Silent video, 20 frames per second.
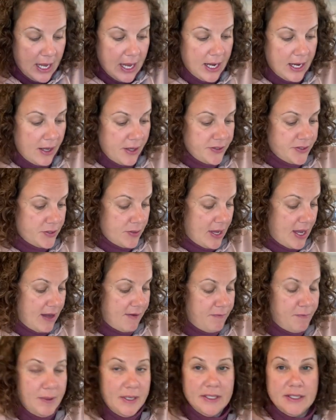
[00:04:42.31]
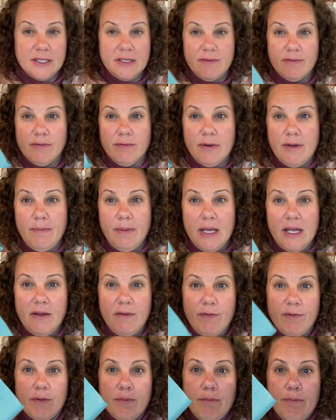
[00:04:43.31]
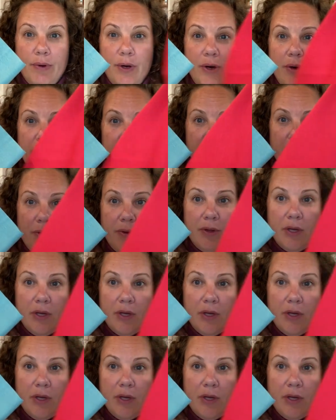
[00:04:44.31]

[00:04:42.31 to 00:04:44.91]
I also have bits of ribbing from both.